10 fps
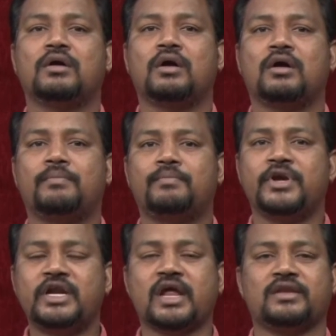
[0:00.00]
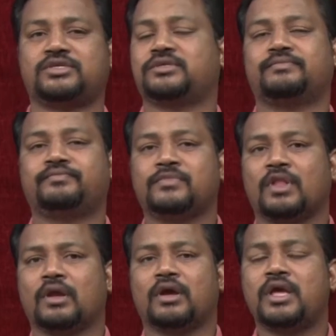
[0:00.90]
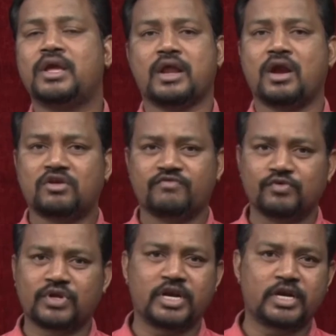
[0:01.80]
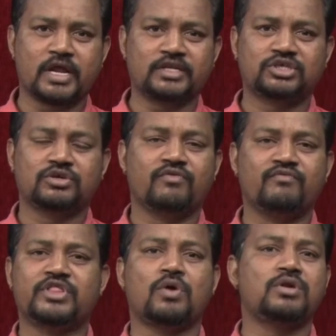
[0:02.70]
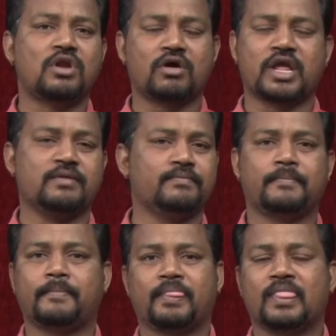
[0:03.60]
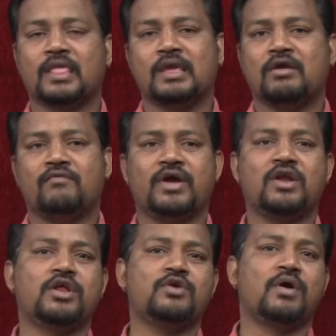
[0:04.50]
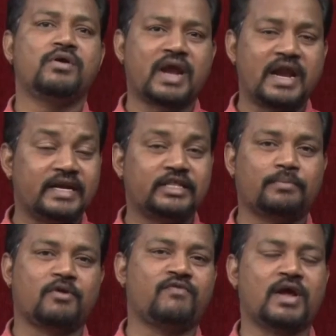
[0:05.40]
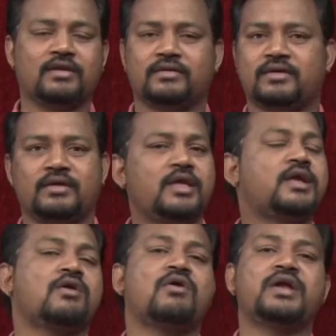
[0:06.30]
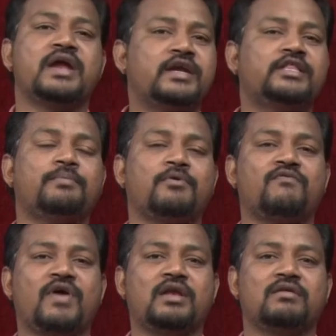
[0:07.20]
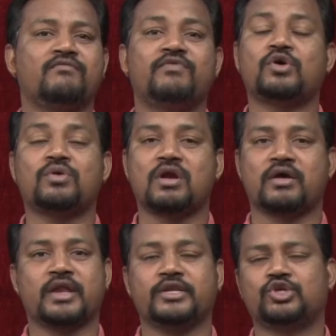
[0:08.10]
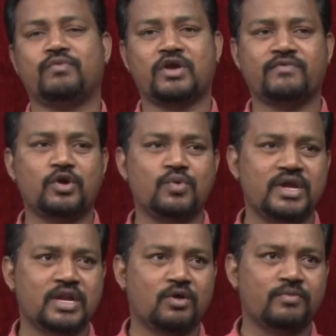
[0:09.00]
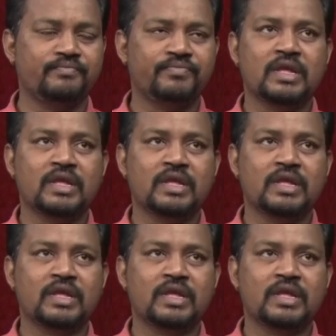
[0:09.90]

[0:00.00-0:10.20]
uh, details, he cannot view the details without login. Whenever you want to edit the profile, he cannot edit the profile without login. So, what we are doing now,